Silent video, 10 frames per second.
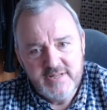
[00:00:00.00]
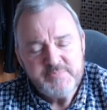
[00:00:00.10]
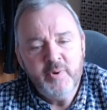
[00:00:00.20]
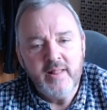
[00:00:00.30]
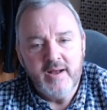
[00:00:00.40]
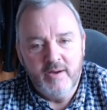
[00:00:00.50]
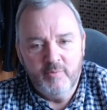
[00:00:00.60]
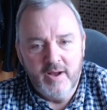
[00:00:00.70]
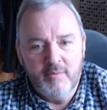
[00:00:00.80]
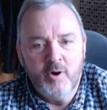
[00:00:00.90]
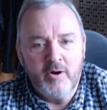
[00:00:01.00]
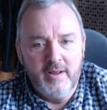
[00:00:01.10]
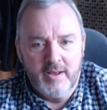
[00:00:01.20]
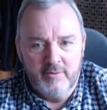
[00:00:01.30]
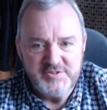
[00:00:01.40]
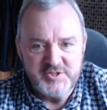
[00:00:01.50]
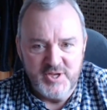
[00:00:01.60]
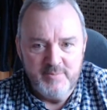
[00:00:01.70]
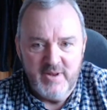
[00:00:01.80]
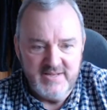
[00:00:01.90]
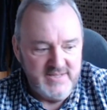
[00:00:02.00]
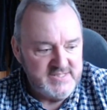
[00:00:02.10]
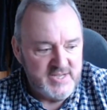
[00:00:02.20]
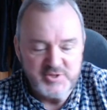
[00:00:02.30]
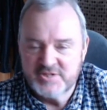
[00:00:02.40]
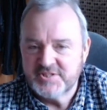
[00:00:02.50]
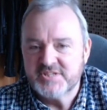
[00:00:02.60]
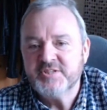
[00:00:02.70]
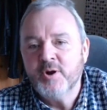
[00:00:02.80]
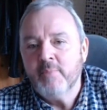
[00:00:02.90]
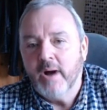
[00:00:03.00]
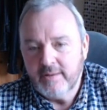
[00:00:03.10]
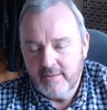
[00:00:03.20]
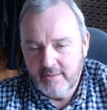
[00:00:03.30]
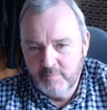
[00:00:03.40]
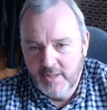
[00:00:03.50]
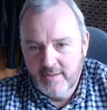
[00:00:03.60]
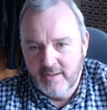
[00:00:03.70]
Let's put it that way. I'm not going to go into too many details because they're still making them